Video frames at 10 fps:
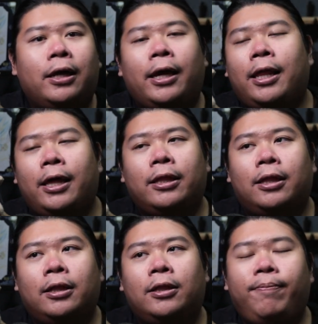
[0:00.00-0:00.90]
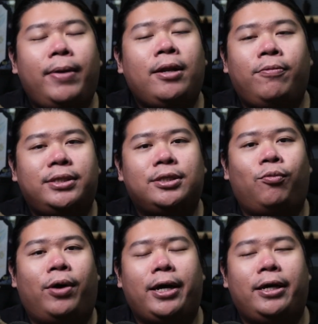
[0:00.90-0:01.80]
And the main
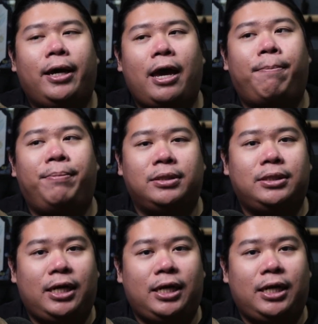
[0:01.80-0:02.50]
reason why happens